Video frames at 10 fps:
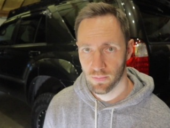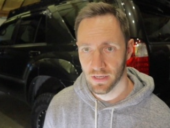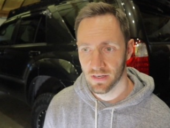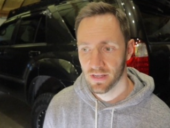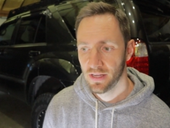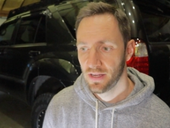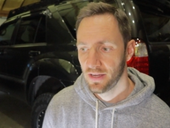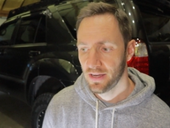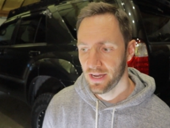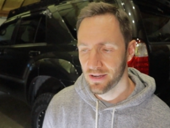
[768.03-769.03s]
But
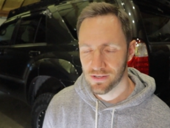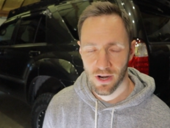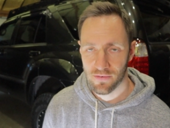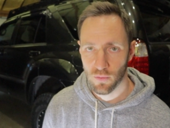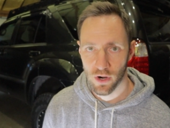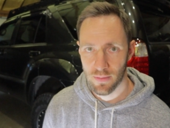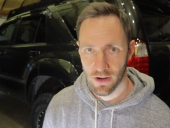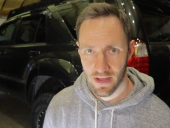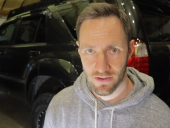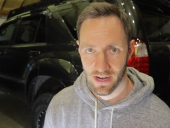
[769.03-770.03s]
so you don't have to worry
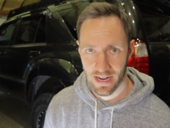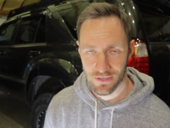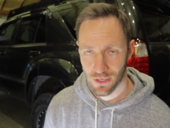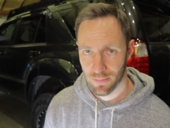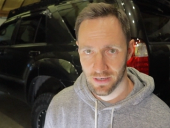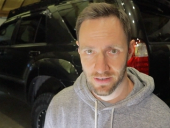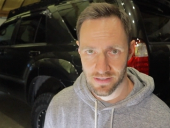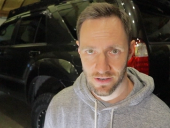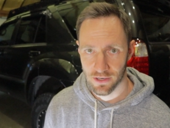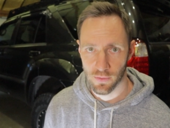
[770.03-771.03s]
about having your hatch open and it's
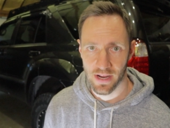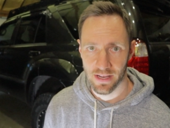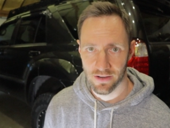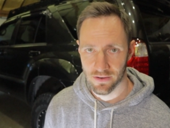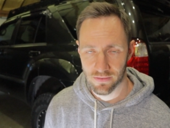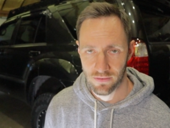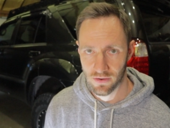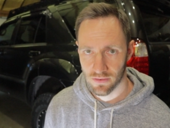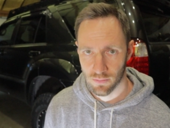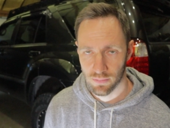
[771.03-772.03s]
starting to rain
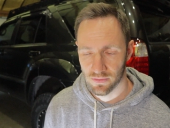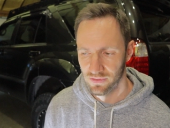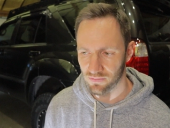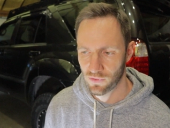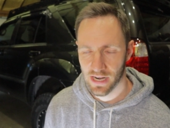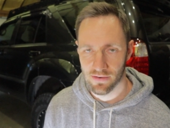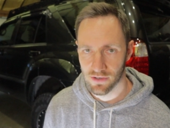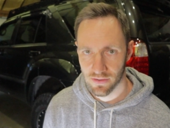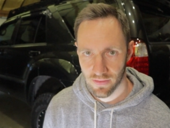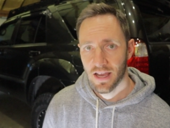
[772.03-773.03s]
or
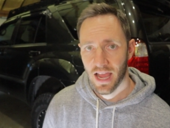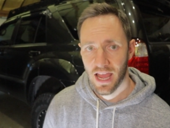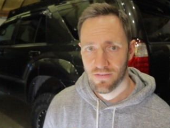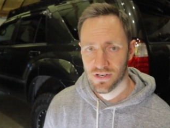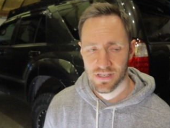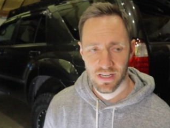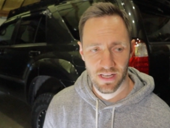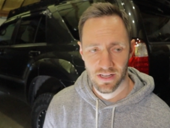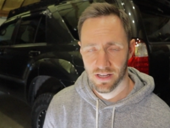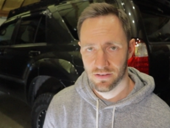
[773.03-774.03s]
whatever. I have just like
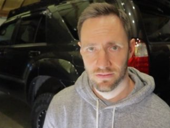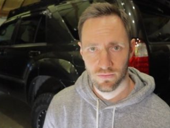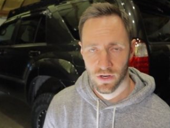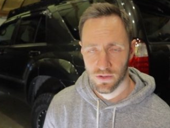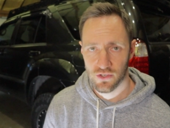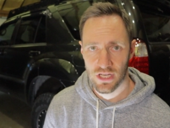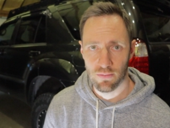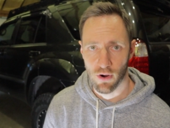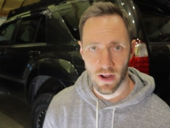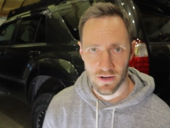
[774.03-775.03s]
one of those
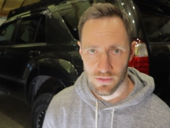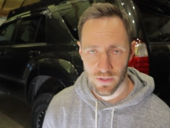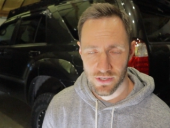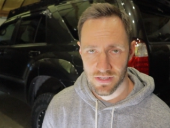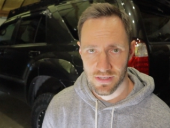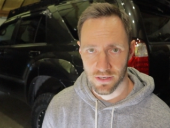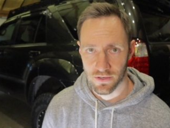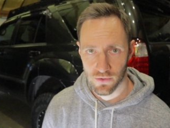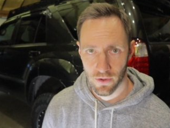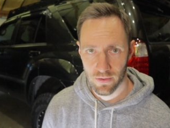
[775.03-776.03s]
cheap rocker switches to
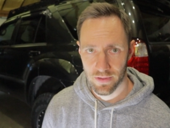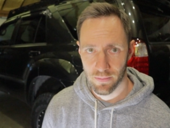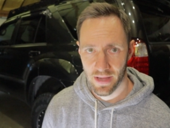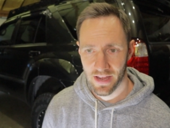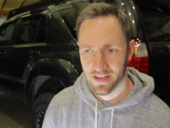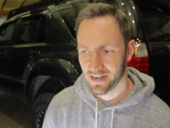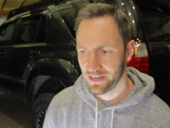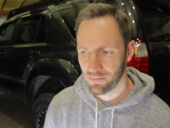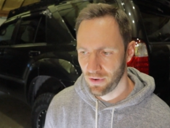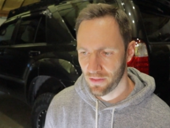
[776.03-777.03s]
control them in the back, and I
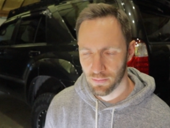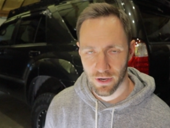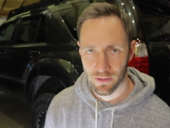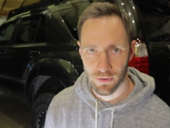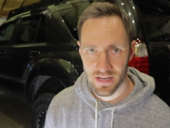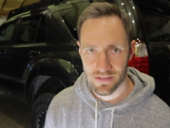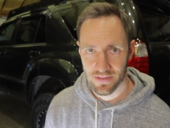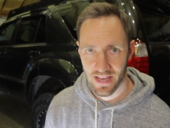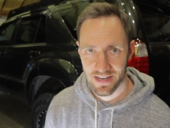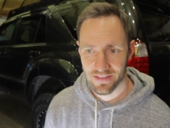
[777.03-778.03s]
didn't bother putting the price of
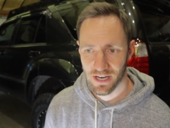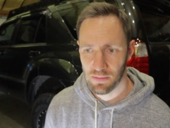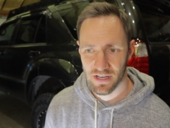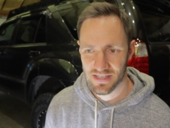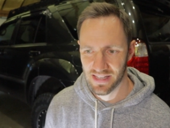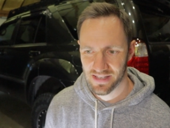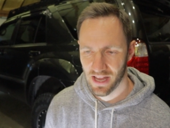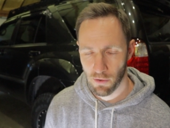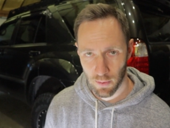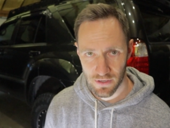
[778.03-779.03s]
that in there because that's
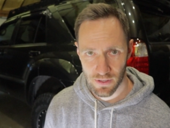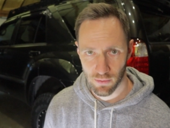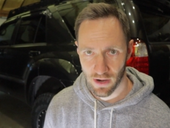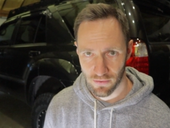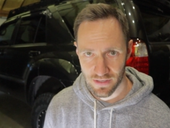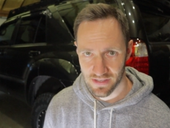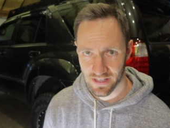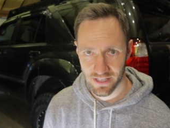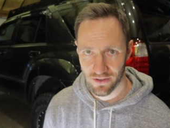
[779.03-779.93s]
kind of a personal preference thing.